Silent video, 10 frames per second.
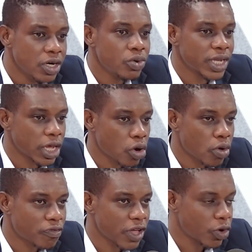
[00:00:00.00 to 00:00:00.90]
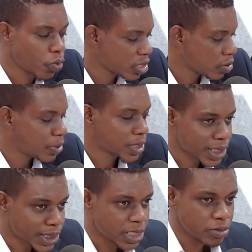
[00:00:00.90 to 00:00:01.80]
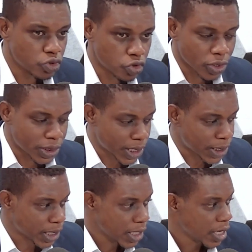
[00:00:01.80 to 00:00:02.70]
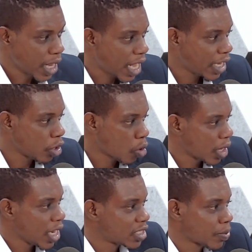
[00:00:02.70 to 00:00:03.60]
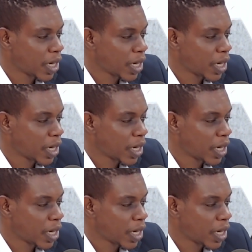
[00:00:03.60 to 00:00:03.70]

We'll get all of that when the business team joins us a lot later.